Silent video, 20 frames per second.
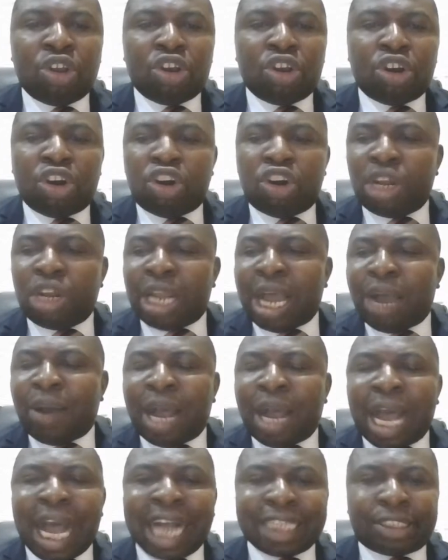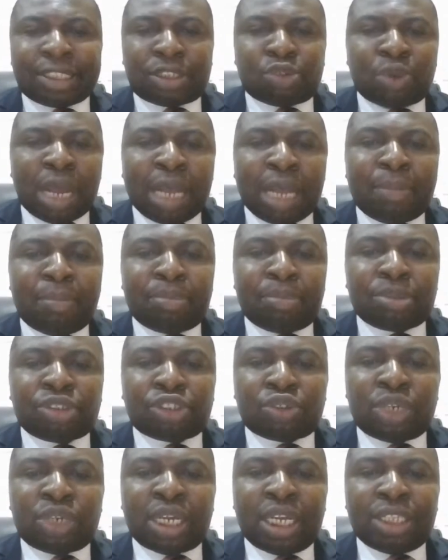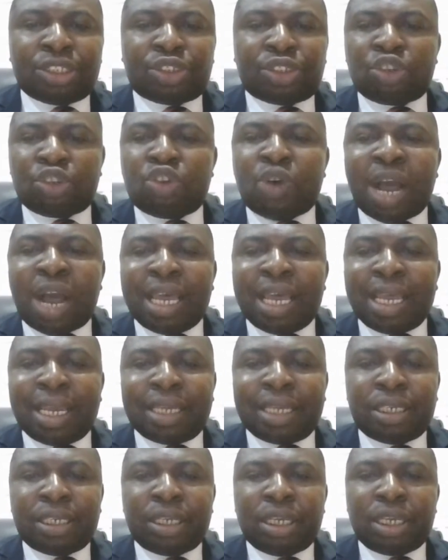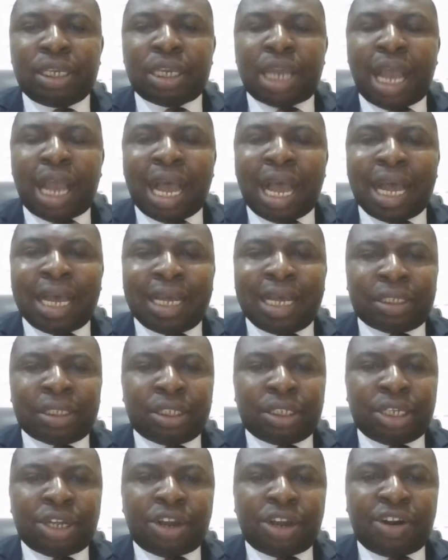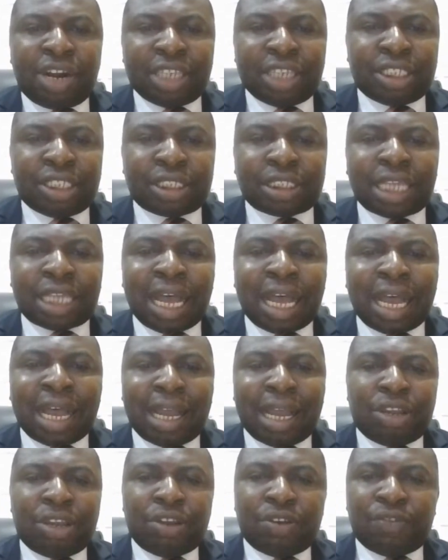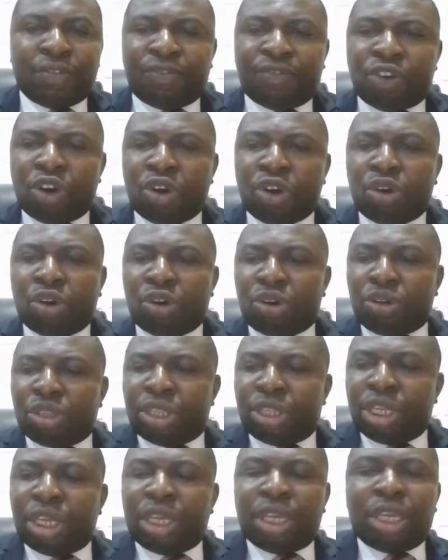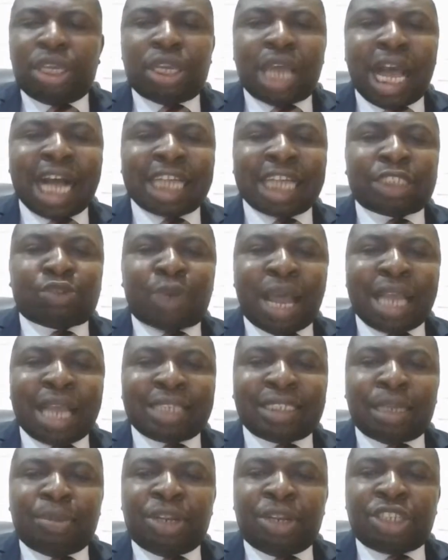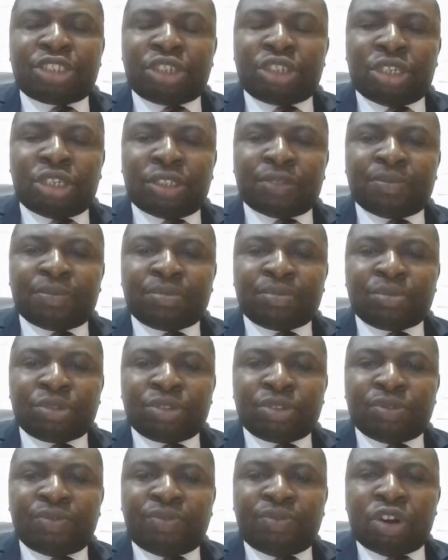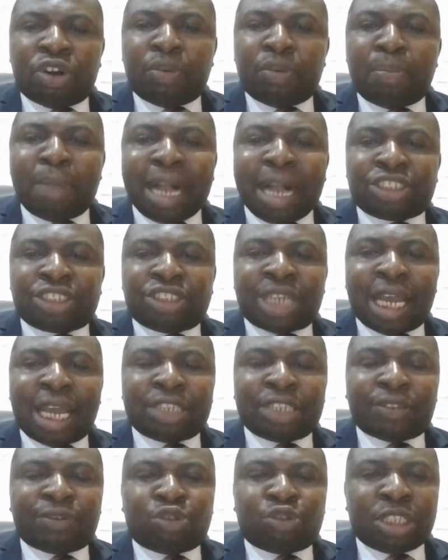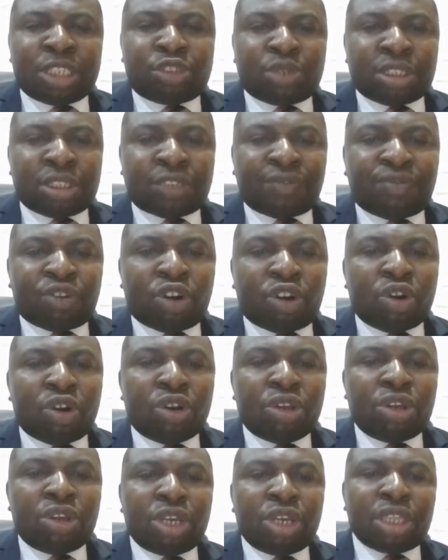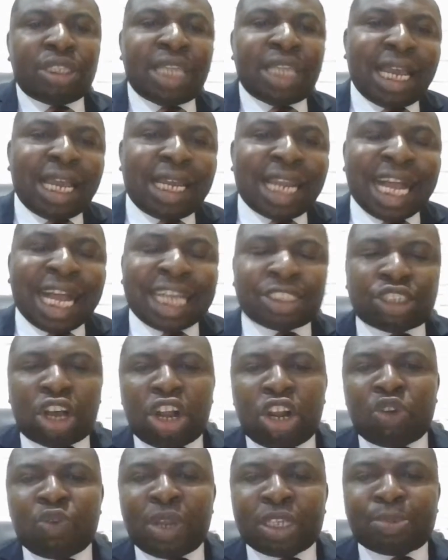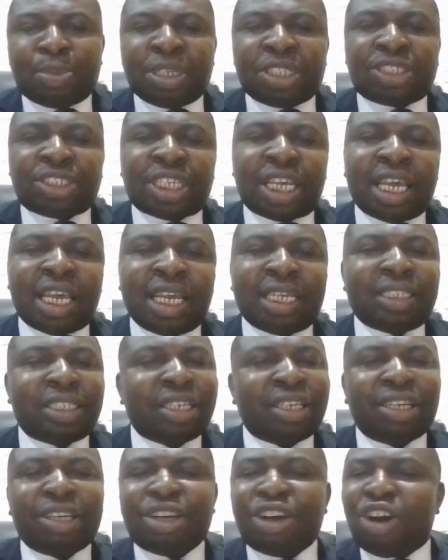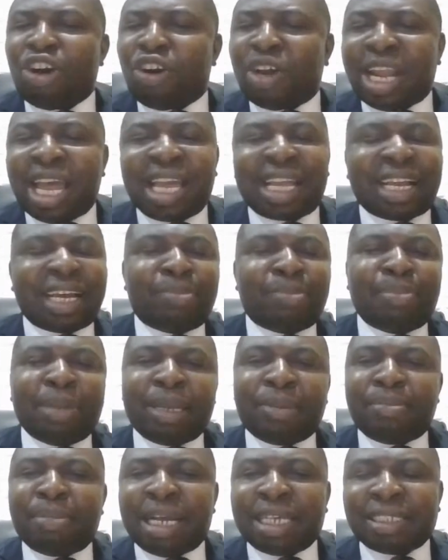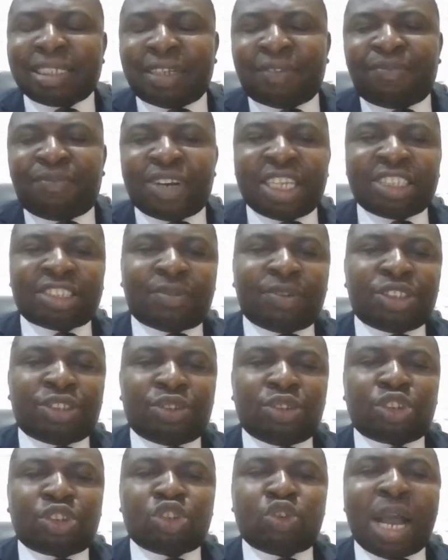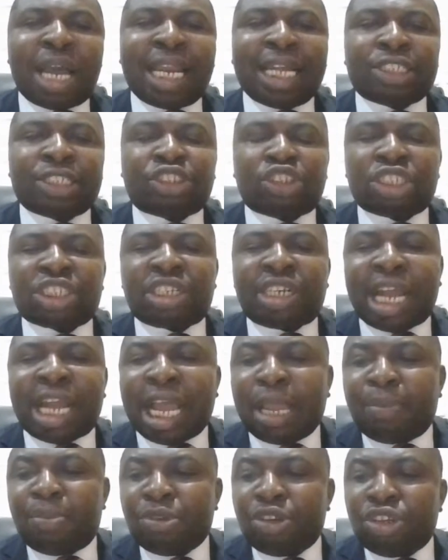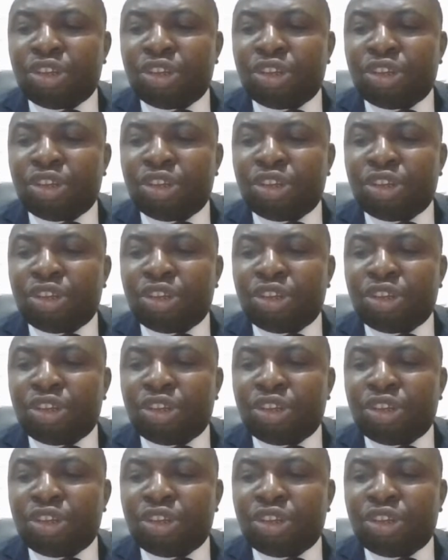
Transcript: All our APPROPRIATION students should go ahead and register for the APPROPRIATION examination for March diet of 2024. Then, as always been said, all ICANN members and friends of the institution should go ahead and subscribe